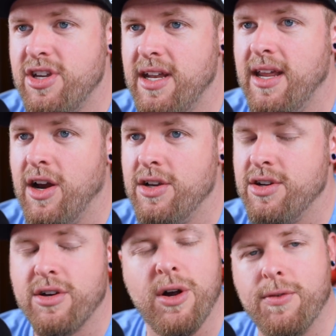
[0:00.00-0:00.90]
cheating
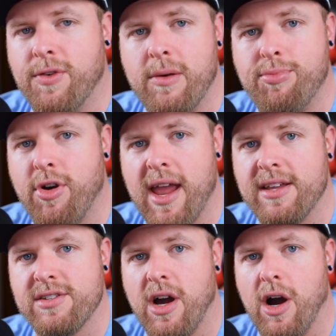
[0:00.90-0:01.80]
on your girlfriend
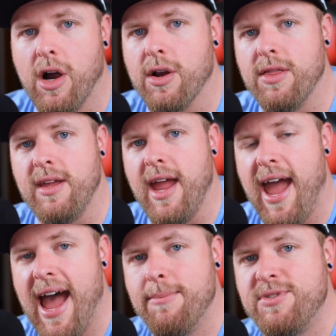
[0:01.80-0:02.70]
pranks are the
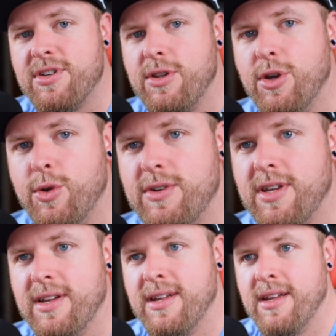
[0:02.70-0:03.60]

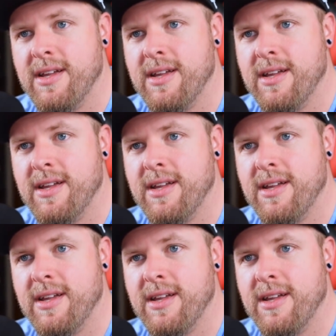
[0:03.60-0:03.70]
absolute